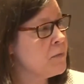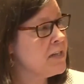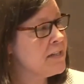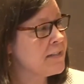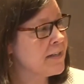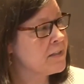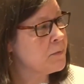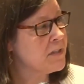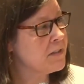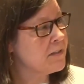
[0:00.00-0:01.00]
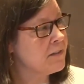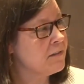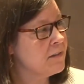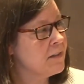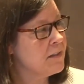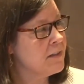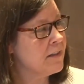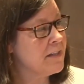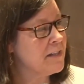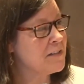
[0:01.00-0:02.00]
mini assessments
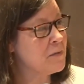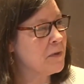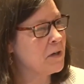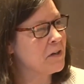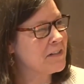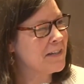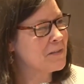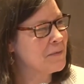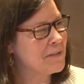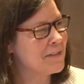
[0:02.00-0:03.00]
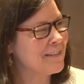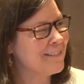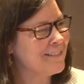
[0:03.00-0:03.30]
leading to bigger assessments.